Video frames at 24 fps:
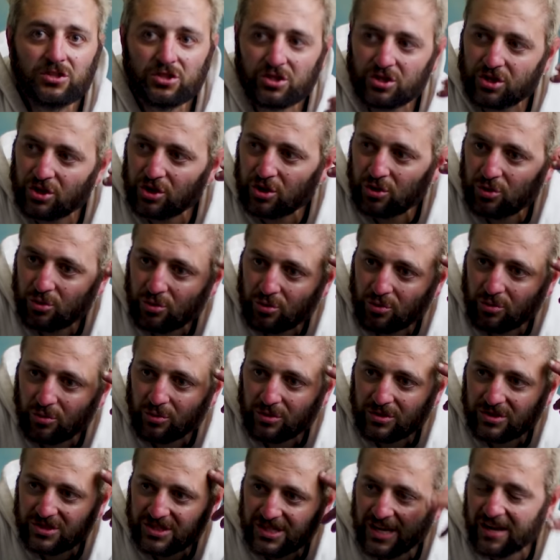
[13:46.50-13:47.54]

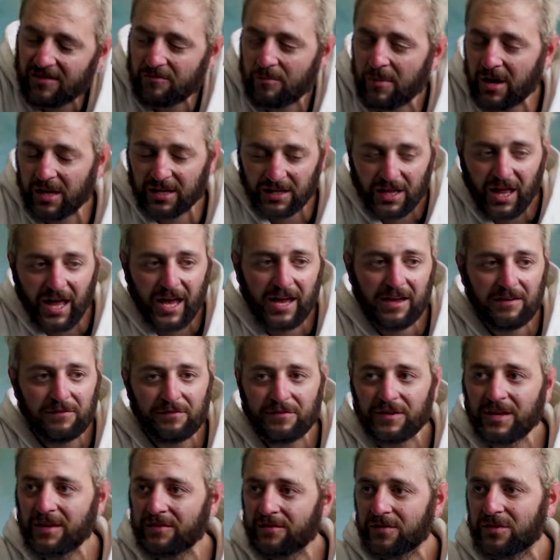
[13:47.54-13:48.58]
to save my
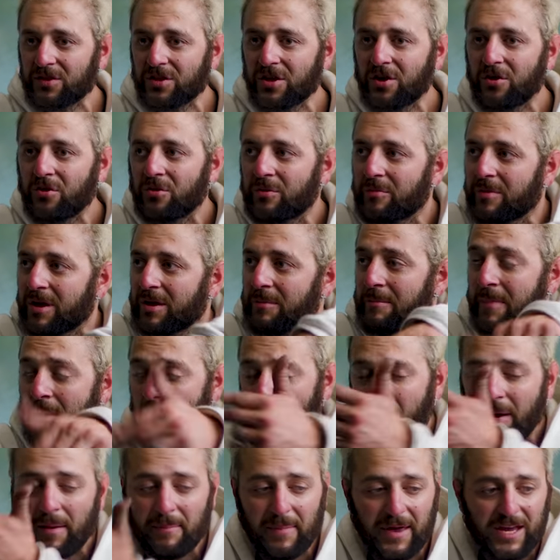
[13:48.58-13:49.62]
life, even though it
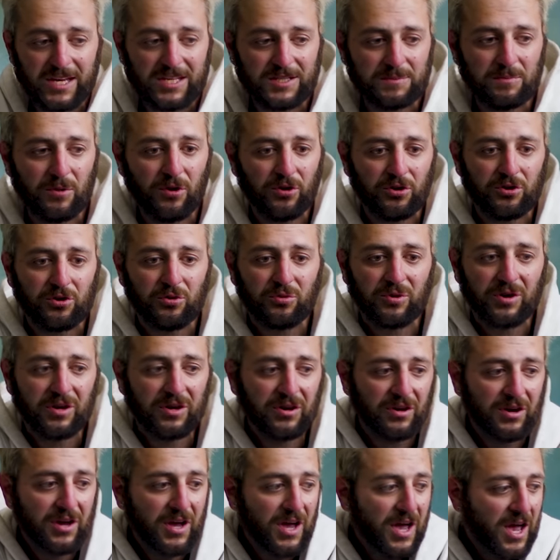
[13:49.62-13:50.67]
meant my baseball career.
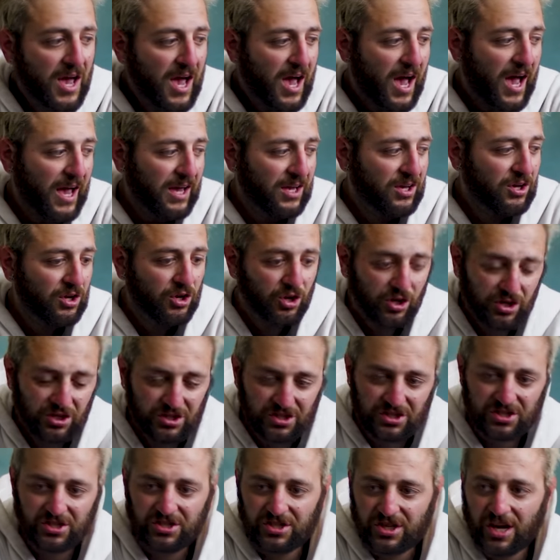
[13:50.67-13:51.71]
I
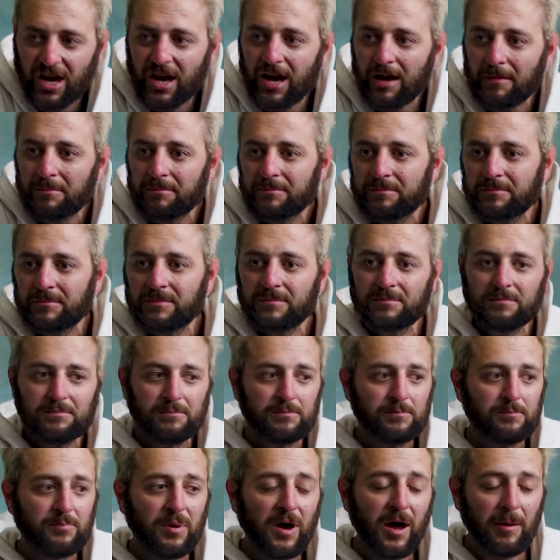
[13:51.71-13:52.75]
couldn't stop
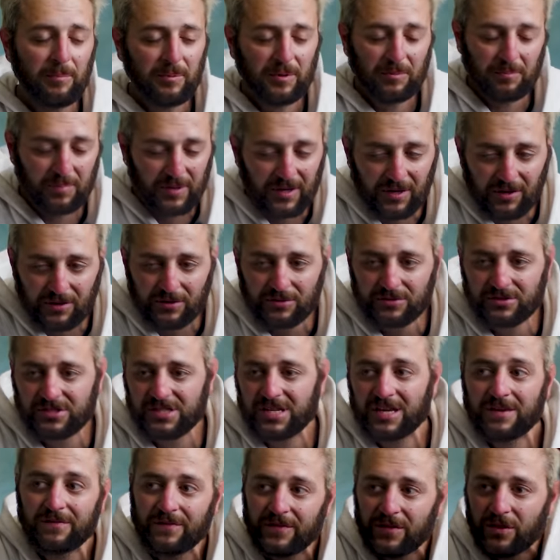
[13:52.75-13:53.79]
popping pills,
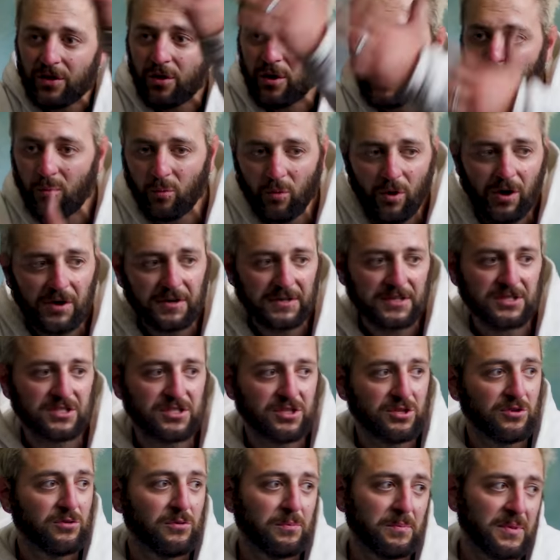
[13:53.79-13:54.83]
even though I wanted
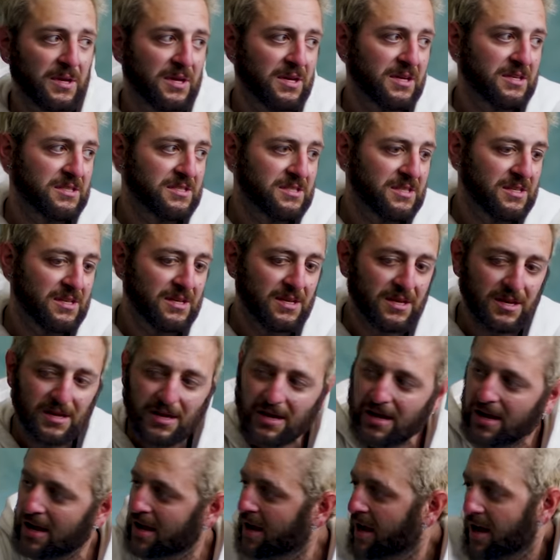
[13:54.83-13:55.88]
to, because
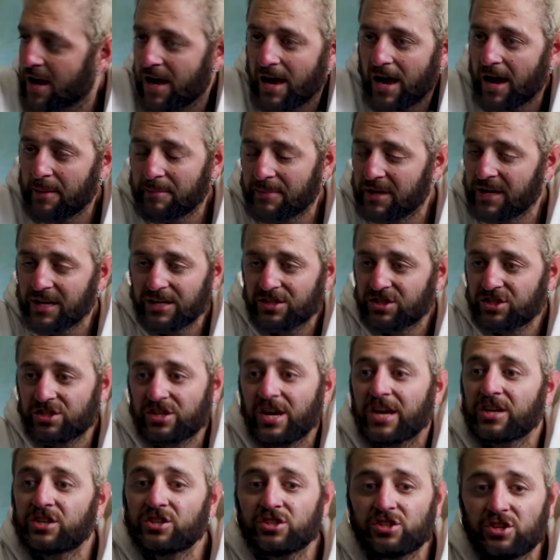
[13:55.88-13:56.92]
I mean, it just
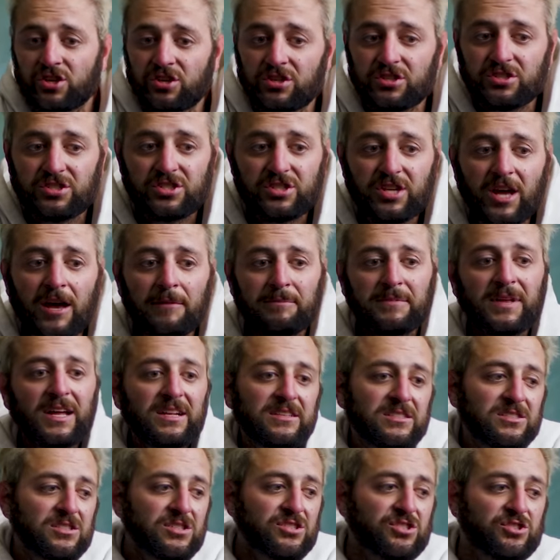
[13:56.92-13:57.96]
I just couldn't stop.
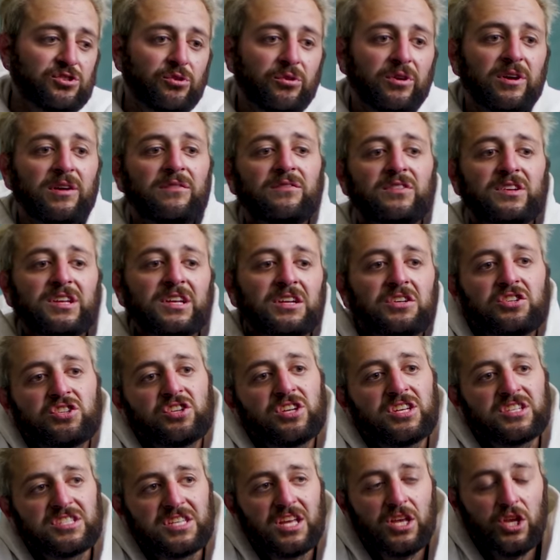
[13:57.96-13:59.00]
That's the story of
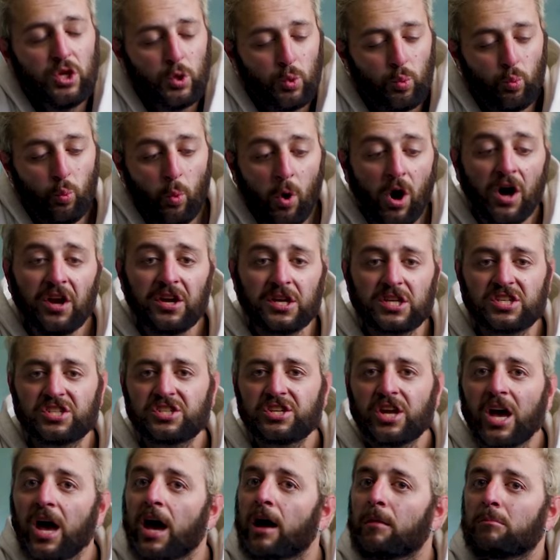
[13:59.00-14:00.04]
addiction: is that you want to
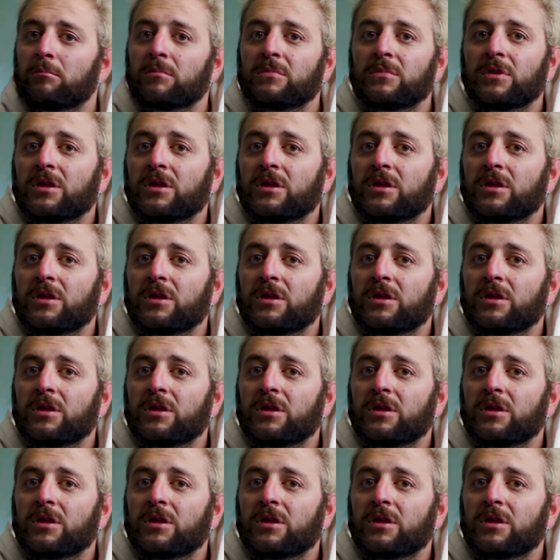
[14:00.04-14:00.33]
stop.